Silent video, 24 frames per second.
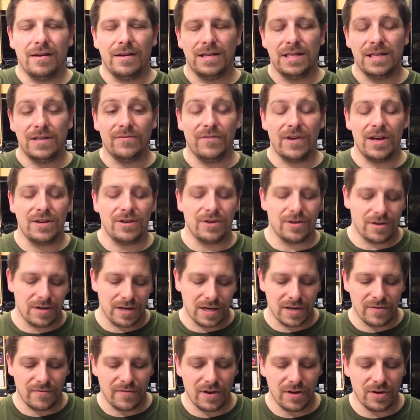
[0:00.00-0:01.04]
Defender and
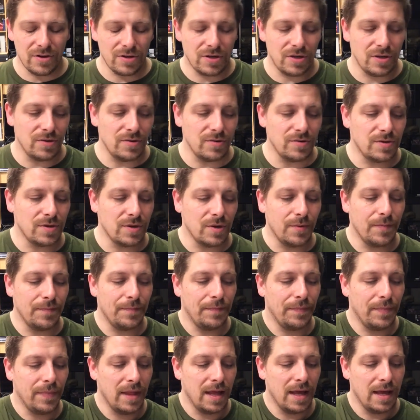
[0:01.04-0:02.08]
Defender 2, so
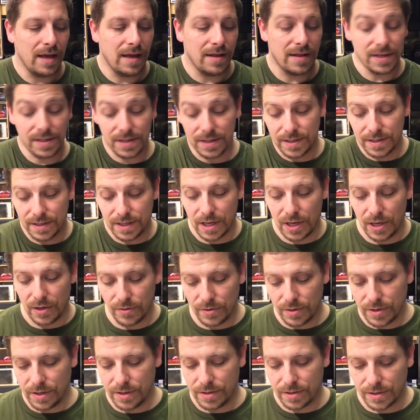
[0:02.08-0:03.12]
this is
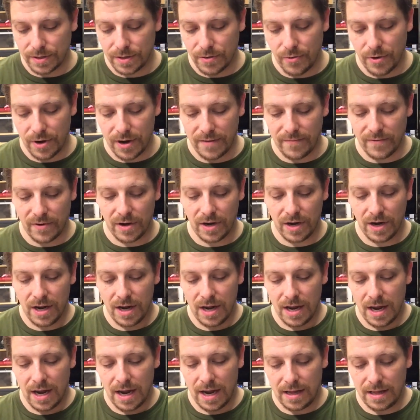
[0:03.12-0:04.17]
cute, so whatever.
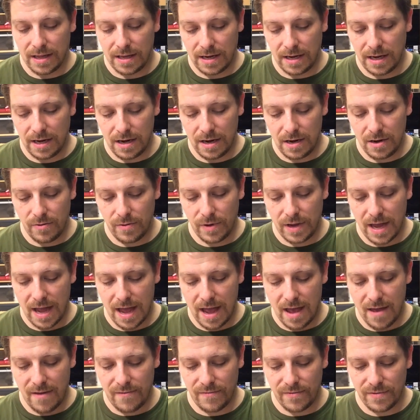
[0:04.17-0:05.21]
And then here we
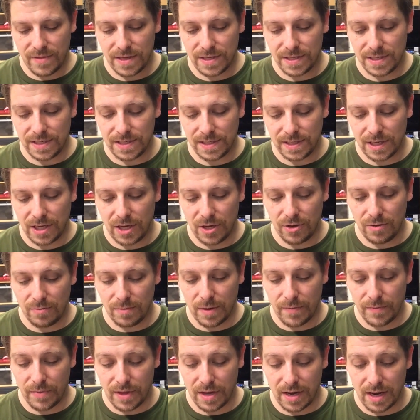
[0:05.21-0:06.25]
have, this is a cute 'em
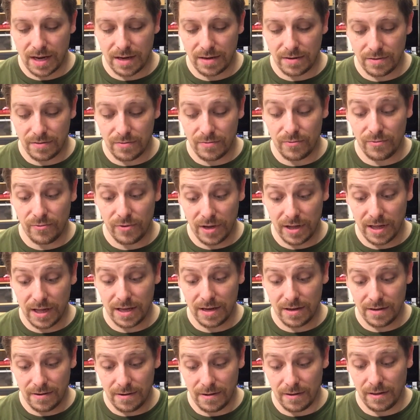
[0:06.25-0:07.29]
up that I really
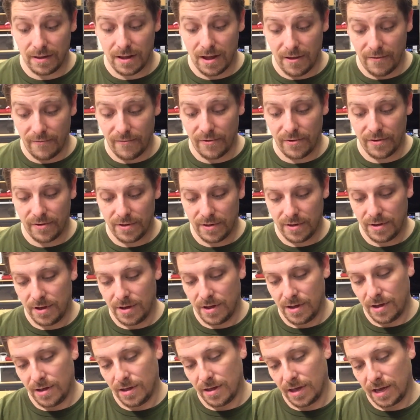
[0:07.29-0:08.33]
love.
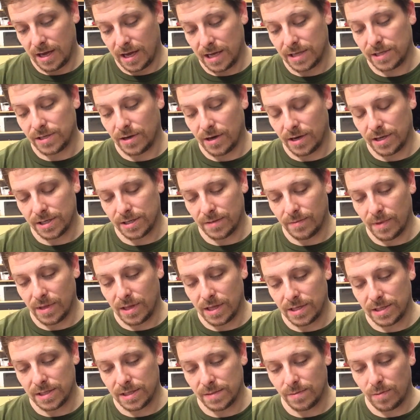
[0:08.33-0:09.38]
Like, it's awesome. And
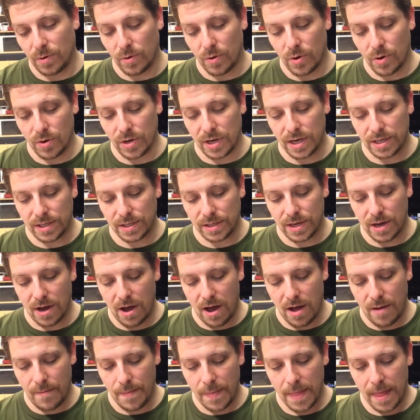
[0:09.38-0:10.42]
this is Parodius Da